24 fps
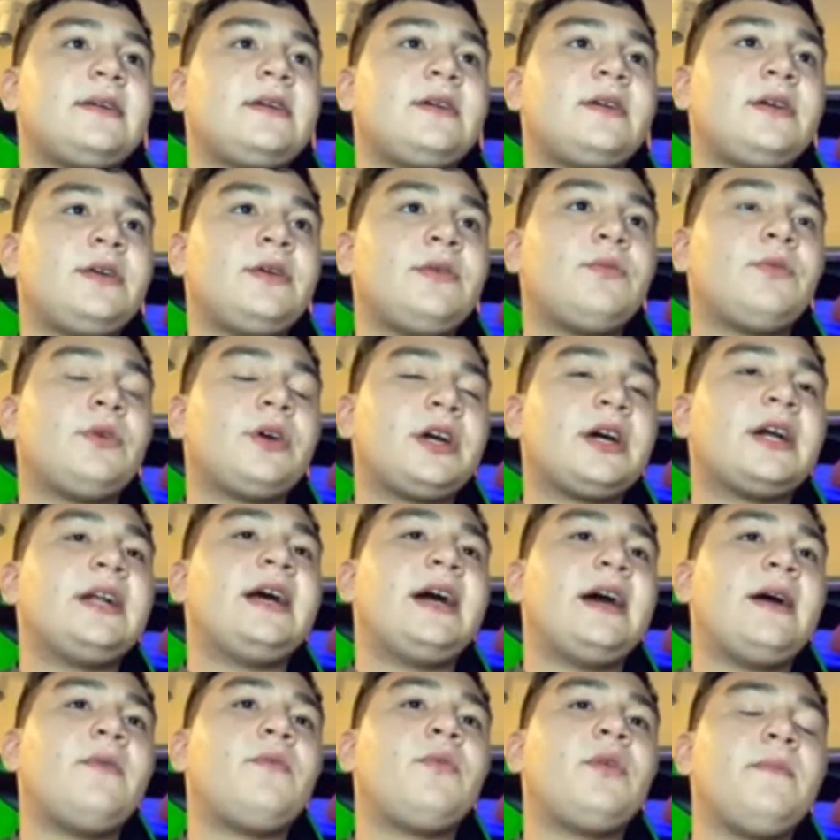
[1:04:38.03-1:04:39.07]

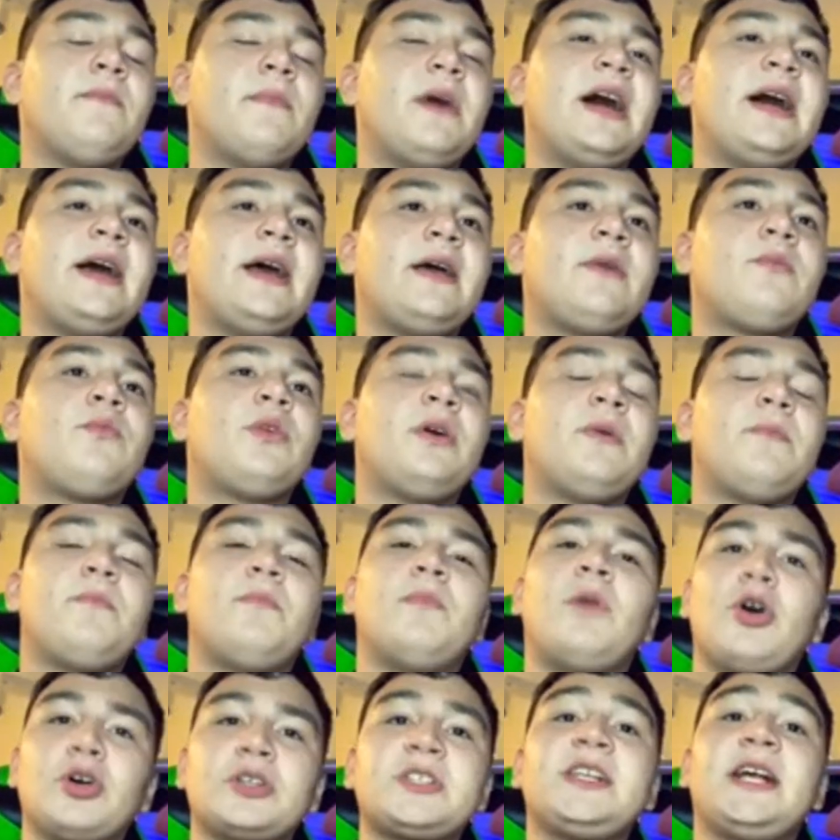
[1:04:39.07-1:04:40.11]
we're
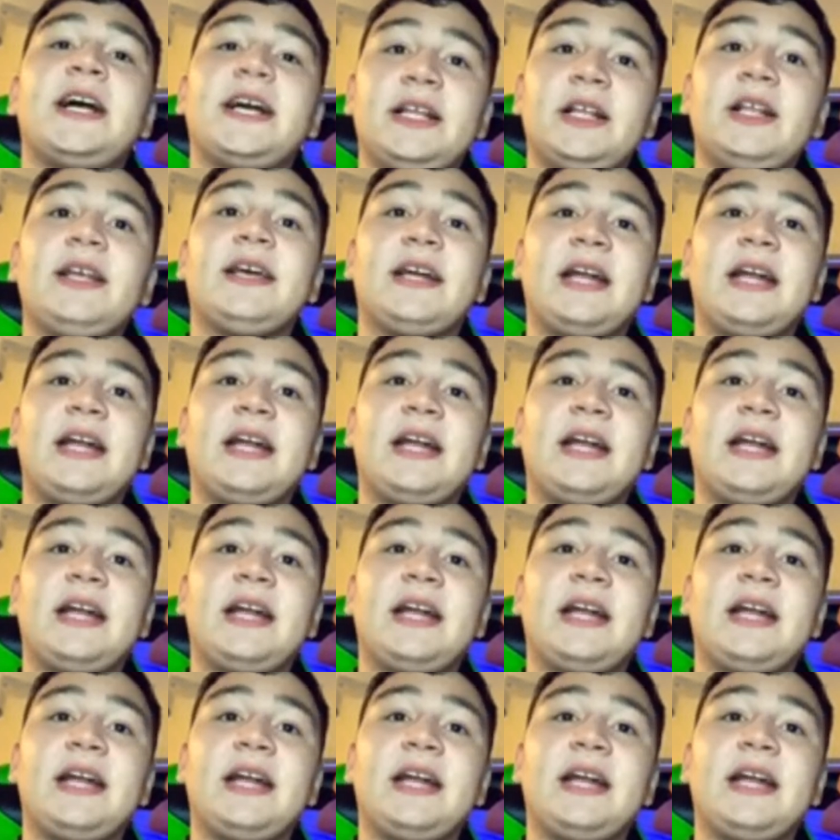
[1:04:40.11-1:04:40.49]
most likely